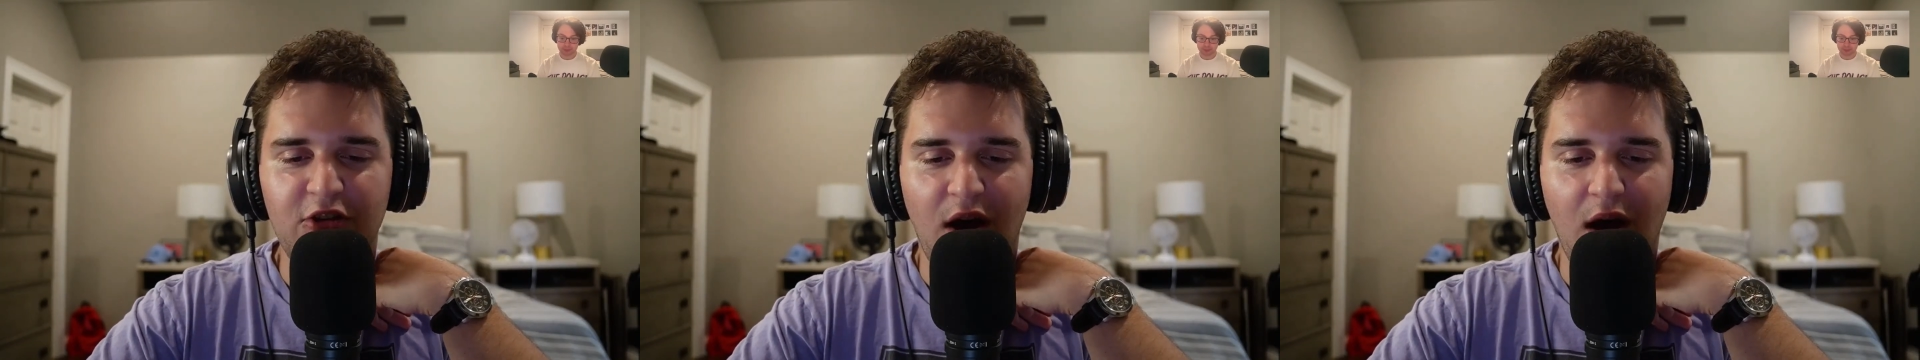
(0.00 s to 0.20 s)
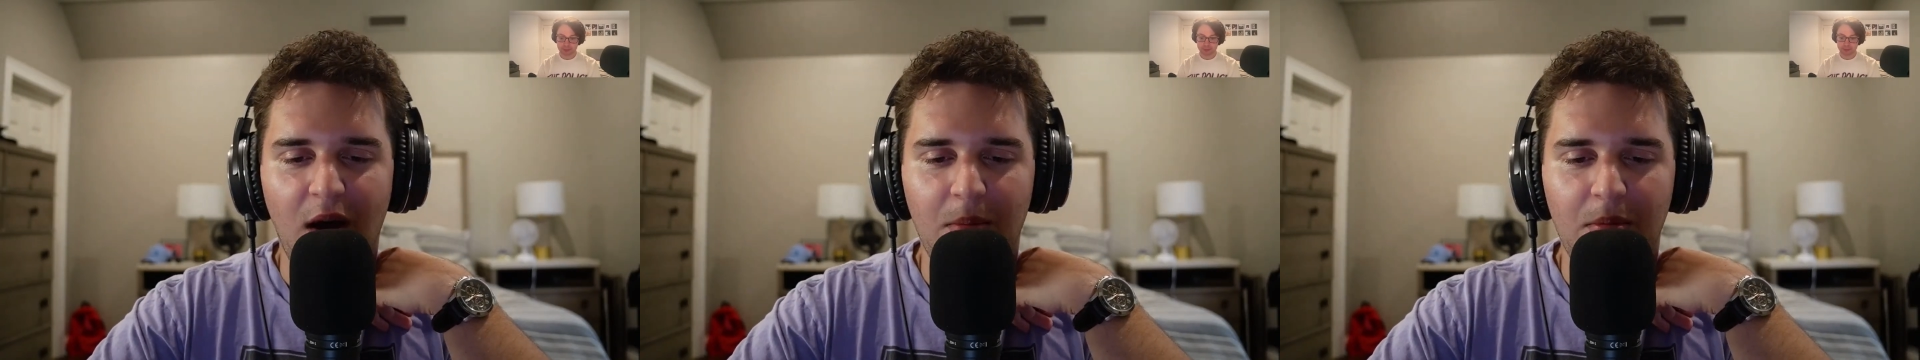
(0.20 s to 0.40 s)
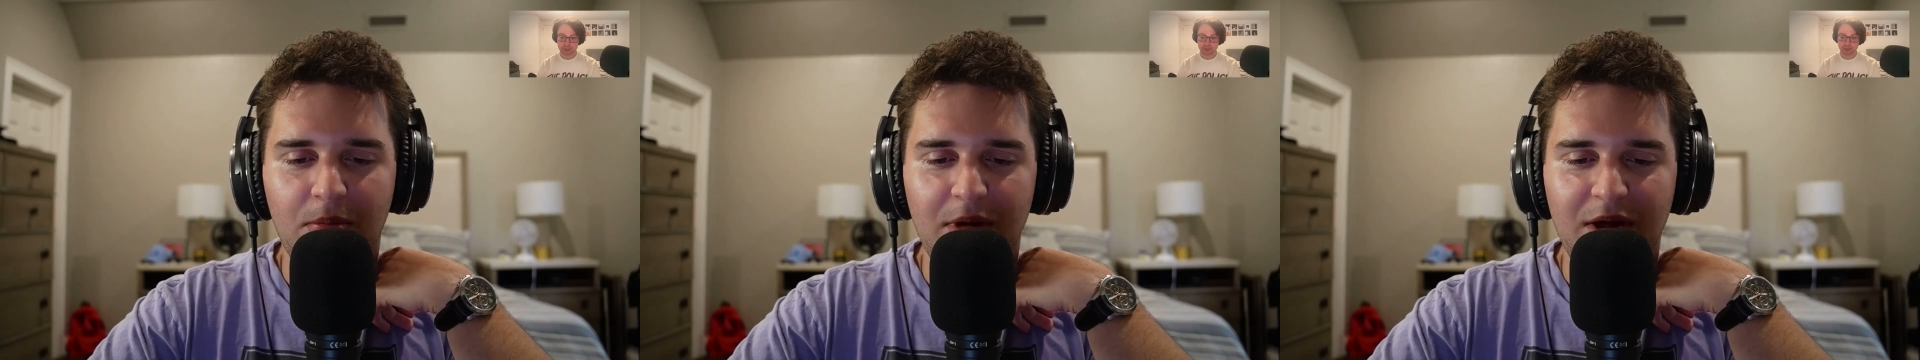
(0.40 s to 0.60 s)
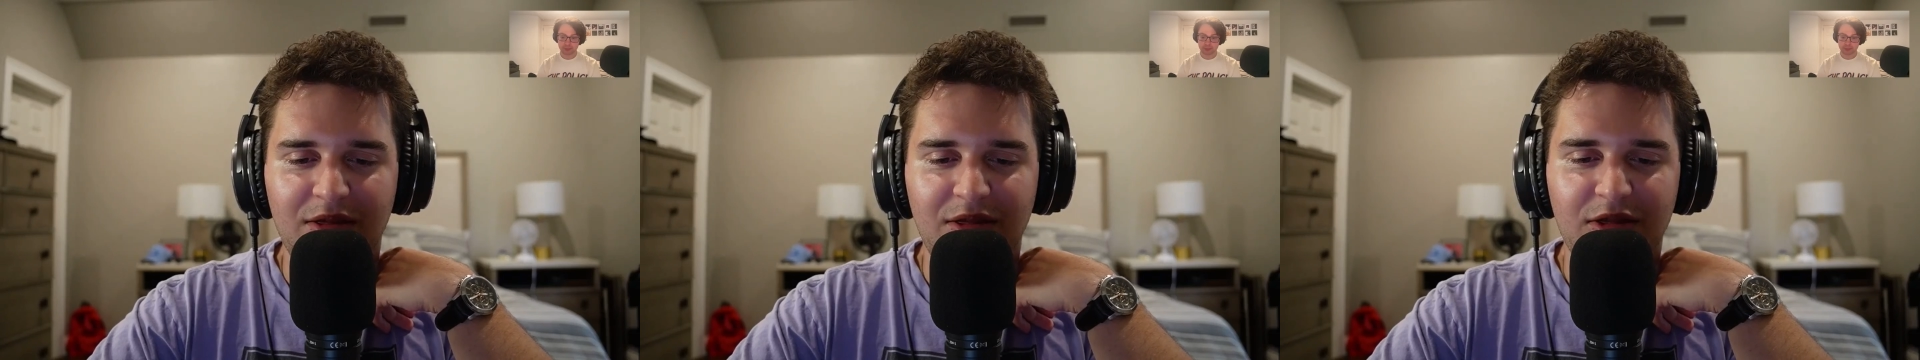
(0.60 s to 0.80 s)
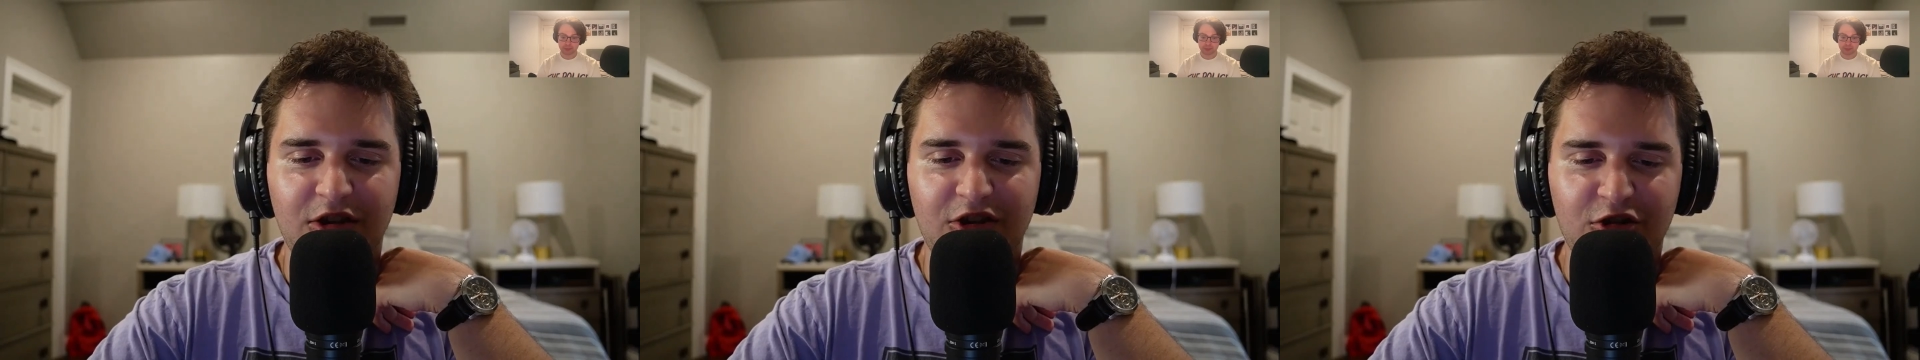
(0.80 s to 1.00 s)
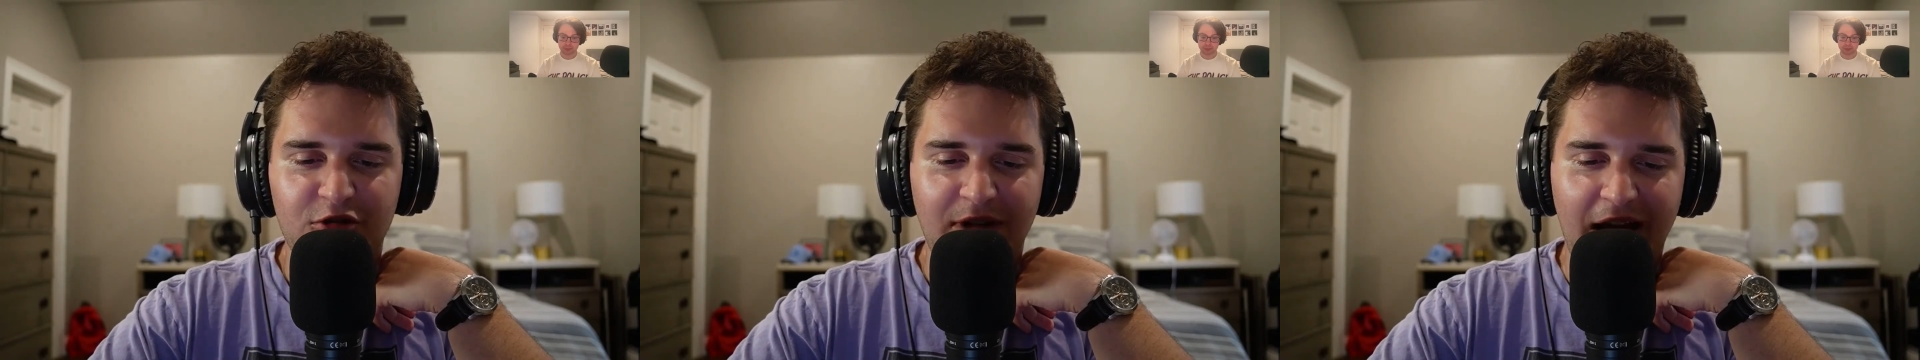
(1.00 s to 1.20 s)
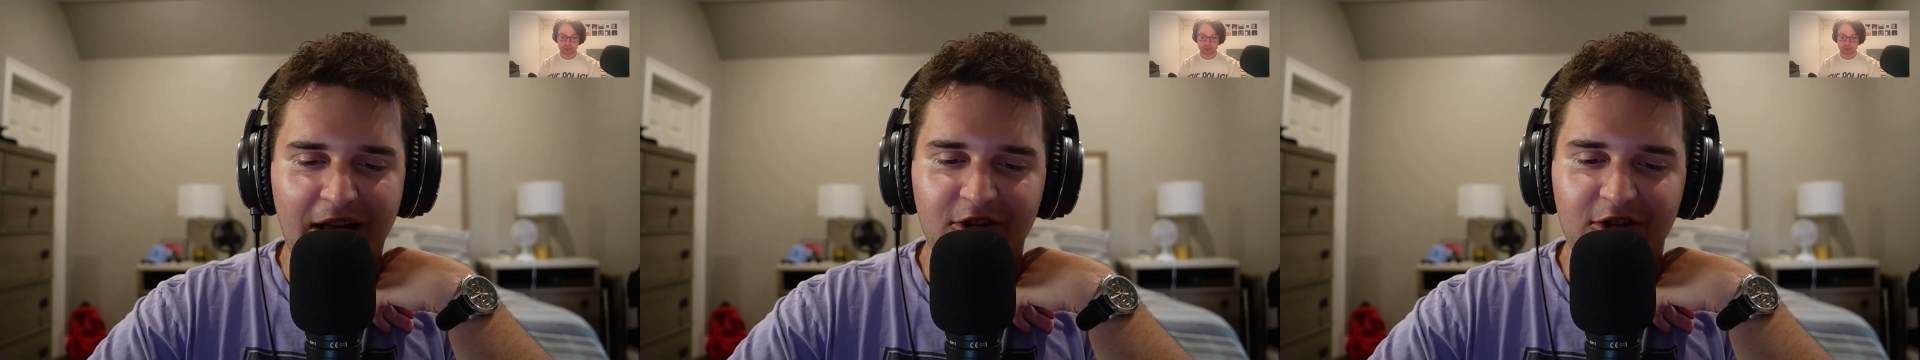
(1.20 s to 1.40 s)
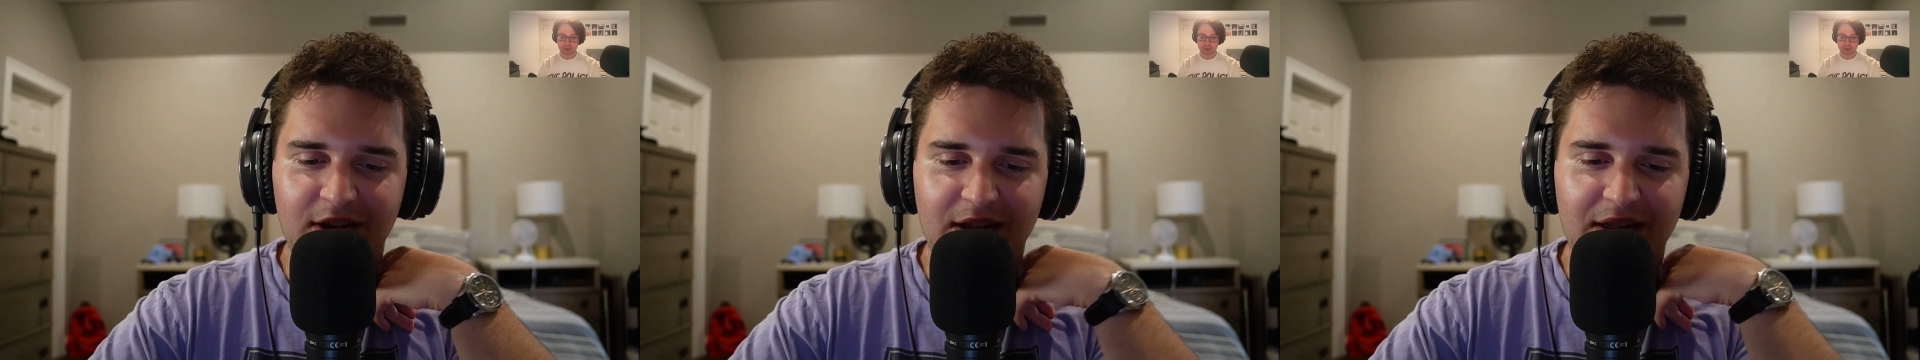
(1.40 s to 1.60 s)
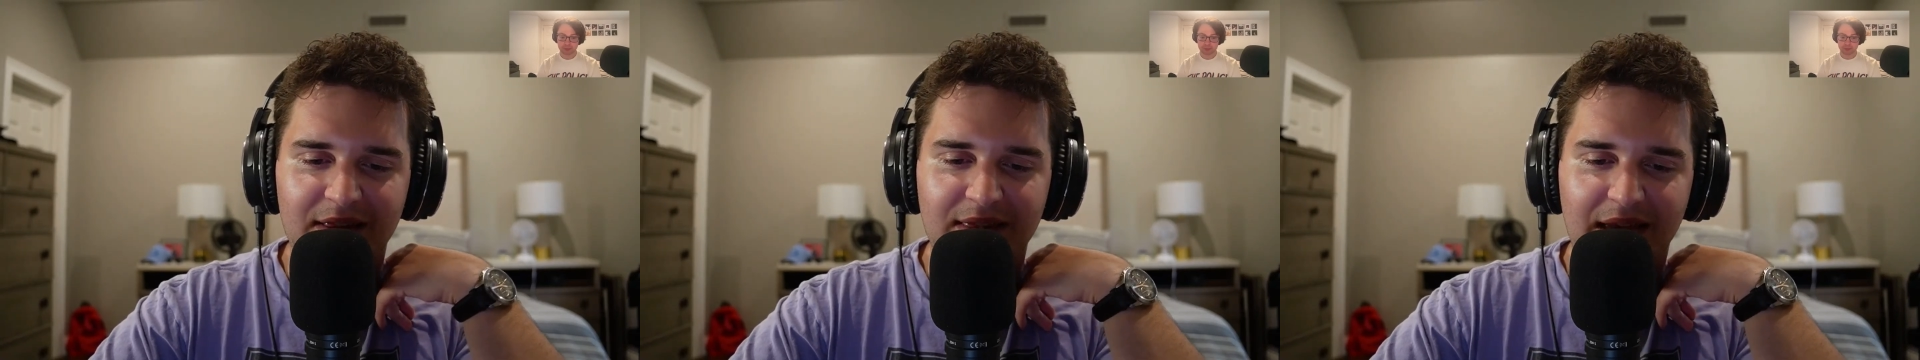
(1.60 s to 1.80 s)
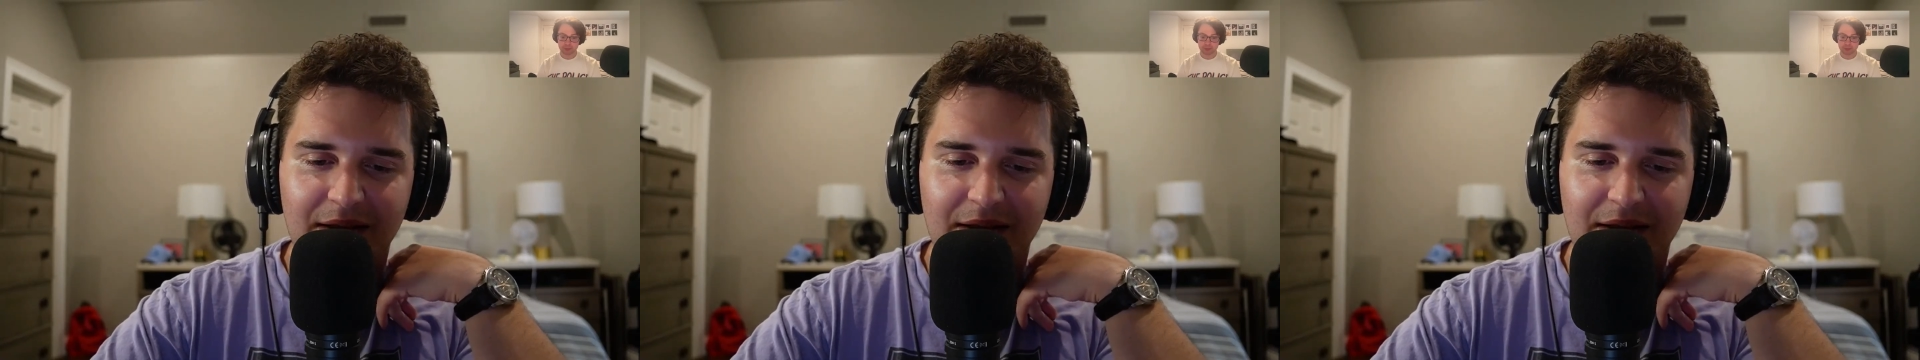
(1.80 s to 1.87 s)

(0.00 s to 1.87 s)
job with the tragedy